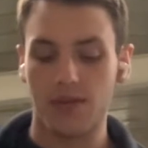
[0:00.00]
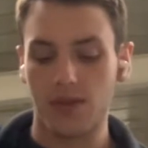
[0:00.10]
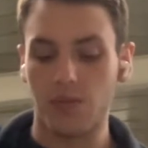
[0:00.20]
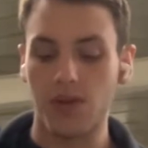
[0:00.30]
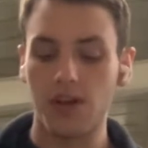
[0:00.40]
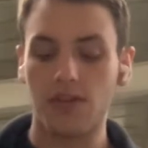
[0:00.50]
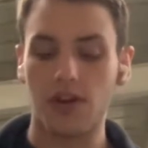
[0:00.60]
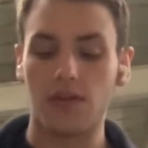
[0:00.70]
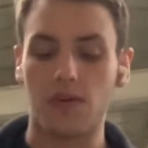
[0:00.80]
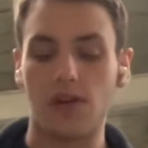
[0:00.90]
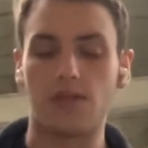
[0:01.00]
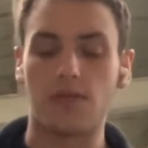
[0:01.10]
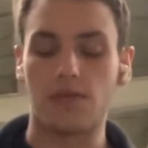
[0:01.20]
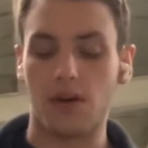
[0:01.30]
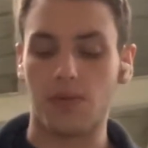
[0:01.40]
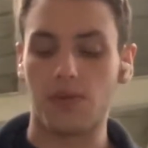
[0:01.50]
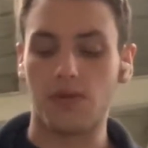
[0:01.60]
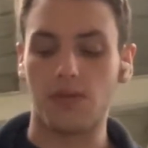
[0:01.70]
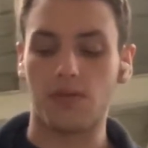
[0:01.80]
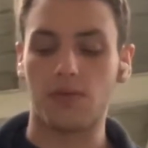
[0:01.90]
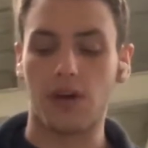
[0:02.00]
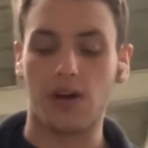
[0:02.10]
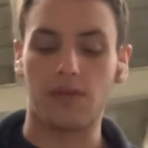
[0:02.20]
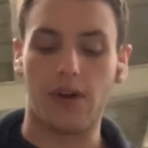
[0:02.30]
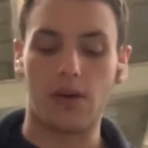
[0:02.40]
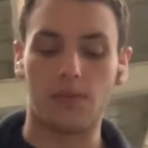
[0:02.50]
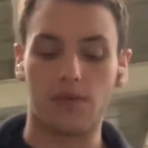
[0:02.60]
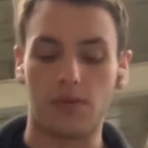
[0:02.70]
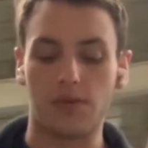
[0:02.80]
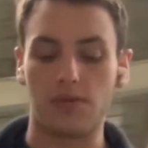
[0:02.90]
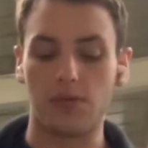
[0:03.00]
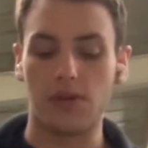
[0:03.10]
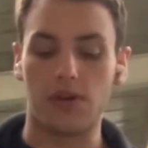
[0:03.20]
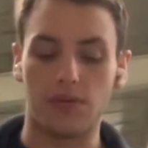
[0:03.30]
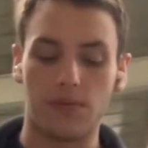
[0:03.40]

We need to take advantage of these opportunities we have now before it is too late.